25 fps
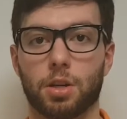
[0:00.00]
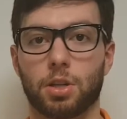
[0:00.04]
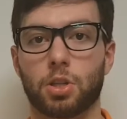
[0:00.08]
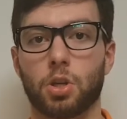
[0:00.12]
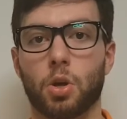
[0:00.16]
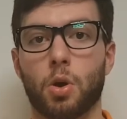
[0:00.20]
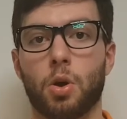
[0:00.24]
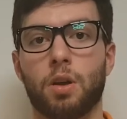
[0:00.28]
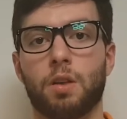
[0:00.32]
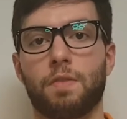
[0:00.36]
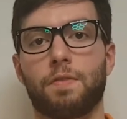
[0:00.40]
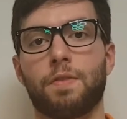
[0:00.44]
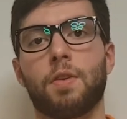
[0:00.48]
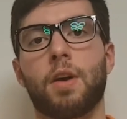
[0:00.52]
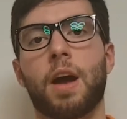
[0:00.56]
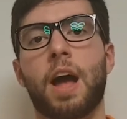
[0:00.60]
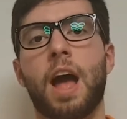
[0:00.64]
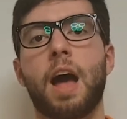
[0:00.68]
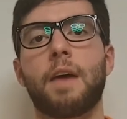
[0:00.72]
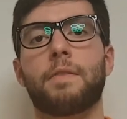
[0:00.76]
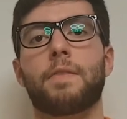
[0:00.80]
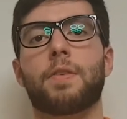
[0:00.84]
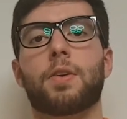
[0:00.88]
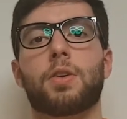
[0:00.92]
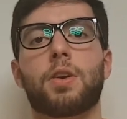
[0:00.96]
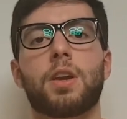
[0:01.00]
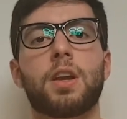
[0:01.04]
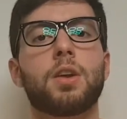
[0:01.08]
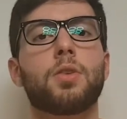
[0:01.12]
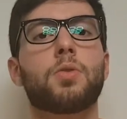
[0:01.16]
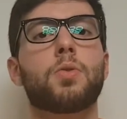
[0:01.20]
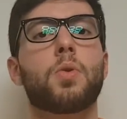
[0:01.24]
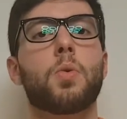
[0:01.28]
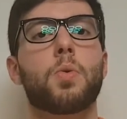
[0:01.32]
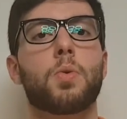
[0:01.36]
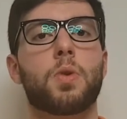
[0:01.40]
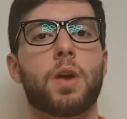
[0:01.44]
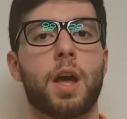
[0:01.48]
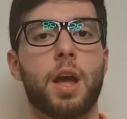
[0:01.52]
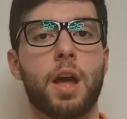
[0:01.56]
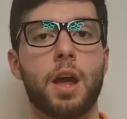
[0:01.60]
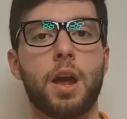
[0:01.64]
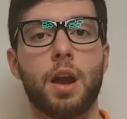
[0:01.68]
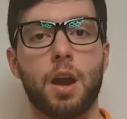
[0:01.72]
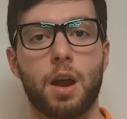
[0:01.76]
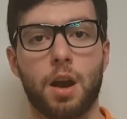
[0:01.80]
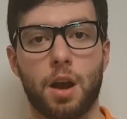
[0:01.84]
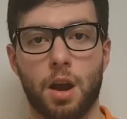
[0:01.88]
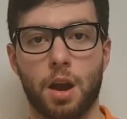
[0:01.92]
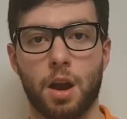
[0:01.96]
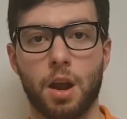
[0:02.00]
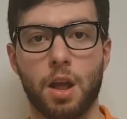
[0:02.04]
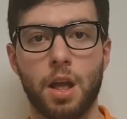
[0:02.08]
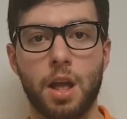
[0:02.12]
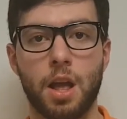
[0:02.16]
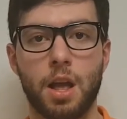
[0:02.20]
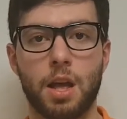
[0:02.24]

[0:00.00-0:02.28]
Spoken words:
So if you have an ingrown hair,